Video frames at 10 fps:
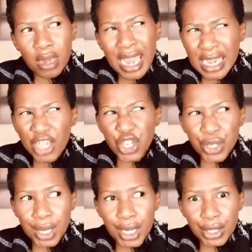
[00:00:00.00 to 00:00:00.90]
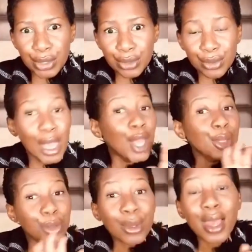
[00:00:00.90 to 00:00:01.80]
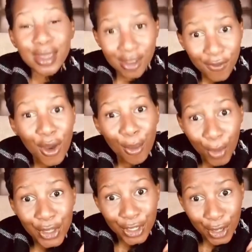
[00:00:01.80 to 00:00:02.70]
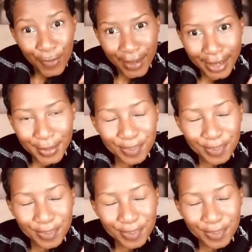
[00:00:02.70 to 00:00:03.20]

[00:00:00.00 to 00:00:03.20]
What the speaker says: and actually trained you. You guys are far more deserving.